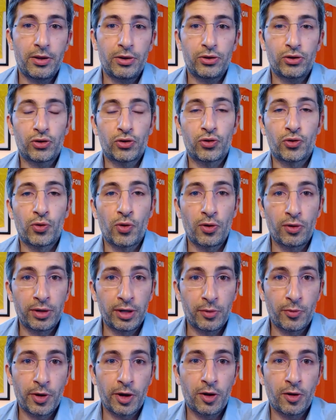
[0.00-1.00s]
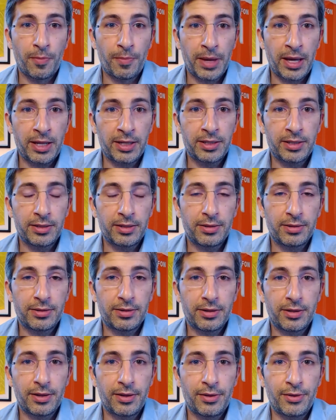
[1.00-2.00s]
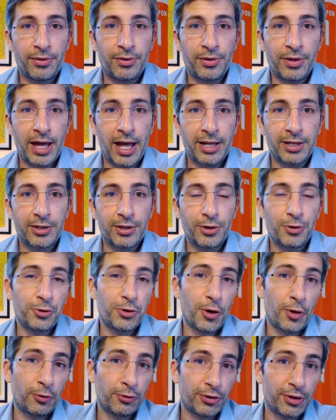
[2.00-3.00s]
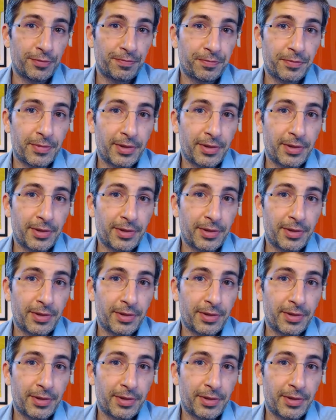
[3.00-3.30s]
strongly recommend that you don't.